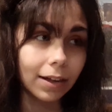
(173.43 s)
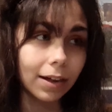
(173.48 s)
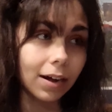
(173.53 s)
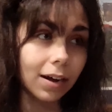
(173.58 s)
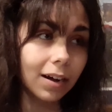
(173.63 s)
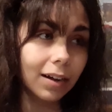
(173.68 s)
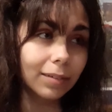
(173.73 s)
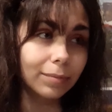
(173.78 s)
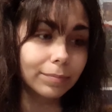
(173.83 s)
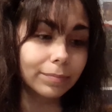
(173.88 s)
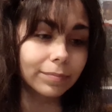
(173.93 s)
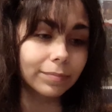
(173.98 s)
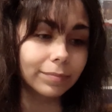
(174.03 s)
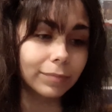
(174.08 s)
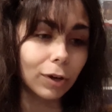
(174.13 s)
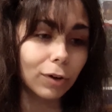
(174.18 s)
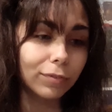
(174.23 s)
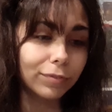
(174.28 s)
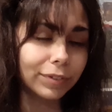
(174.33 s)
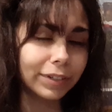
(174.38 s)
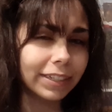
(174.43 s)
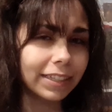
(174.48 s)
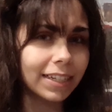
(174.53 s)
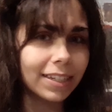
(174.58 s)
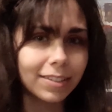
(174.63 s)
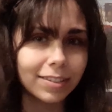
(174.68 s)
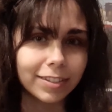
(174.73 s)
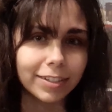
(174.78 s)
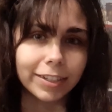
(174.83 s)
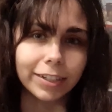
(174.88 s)
Um, hopefully,
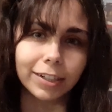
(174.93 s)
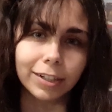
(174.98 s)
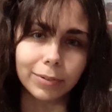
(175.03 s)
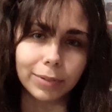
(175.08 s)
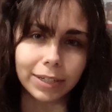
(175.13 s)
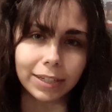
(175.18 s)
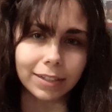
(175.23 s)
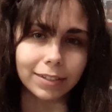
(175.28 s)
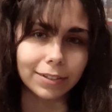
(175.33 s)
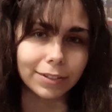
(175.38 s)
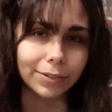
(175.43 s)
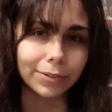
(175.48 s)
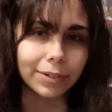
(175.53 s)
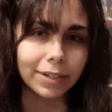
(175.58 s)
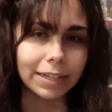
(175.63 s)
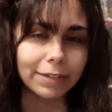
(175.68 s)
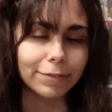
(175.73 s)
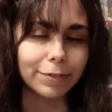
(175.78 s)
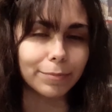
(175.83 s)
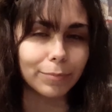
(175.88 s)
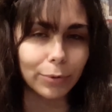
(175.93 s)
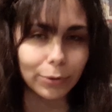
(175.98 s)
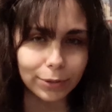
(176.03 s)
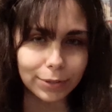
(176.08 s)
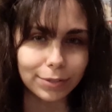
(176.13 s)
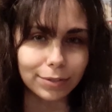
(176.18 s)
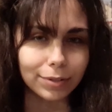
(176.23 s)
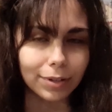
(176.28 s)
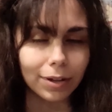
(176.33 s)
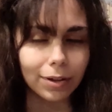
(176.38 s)
this year we can do it even more
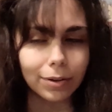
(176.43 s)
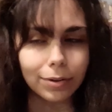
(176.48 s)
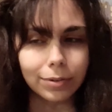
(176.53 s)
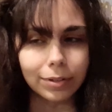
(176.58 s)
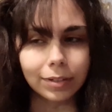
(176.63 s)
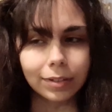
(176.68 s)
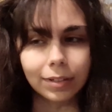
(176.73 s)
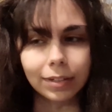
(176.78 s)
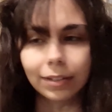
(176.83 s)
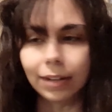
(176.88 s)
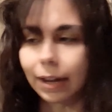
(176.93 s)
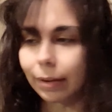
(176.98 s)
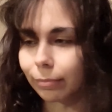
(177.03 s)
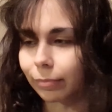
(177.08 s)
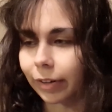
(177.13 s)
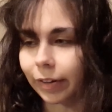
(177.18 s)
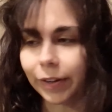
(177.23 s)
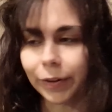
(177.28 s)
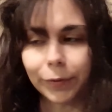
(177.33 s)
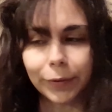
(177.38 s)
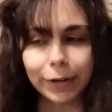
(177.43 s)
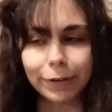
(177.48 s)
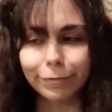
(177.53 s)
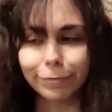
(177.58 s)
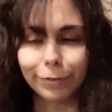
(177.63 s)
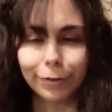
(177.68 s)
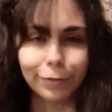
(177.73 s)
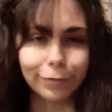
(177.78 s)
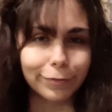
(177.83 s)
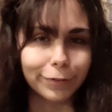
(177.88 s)
so. And I'm very
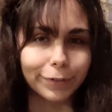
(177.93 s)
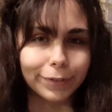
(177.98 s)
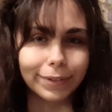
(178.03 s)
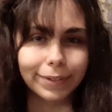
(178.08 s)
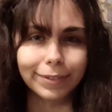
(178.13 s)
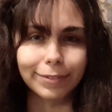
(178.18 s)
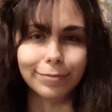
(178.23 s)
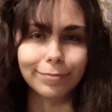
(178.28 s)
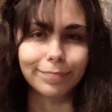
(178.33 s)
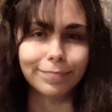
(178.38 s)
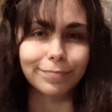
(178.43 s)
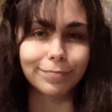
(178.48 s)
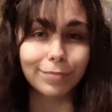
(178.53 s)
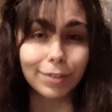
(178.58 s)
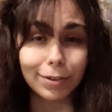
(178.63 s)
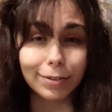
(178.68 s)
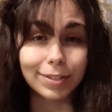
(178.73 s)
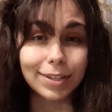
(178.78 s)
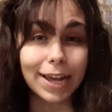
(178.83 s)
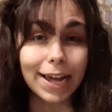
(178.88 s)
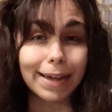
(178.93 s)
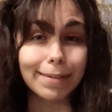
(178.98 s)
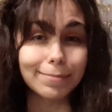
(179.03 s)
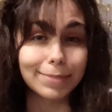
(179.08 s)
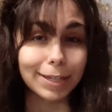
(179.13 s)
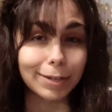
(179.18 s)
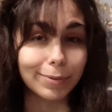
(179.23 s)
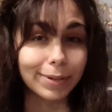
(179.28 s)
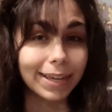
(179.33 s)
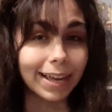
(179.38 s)
grateful for the few times
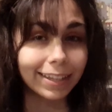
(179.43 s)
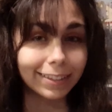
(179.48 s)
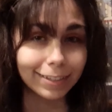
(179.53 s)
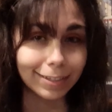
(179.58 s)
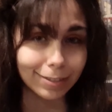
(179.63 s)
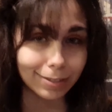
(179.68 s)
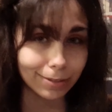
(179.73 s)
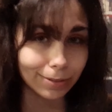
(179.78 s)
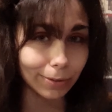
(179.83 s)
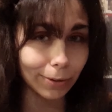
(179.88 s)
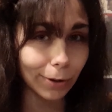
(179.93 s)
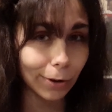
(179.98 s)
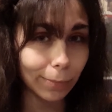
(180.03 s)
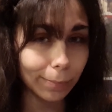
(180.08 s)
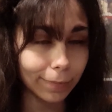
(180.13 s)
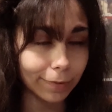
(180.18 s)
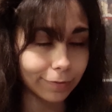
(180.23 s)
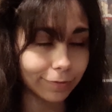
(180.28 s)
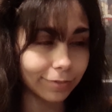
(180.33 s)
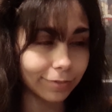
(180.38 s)
that we got to Zoom,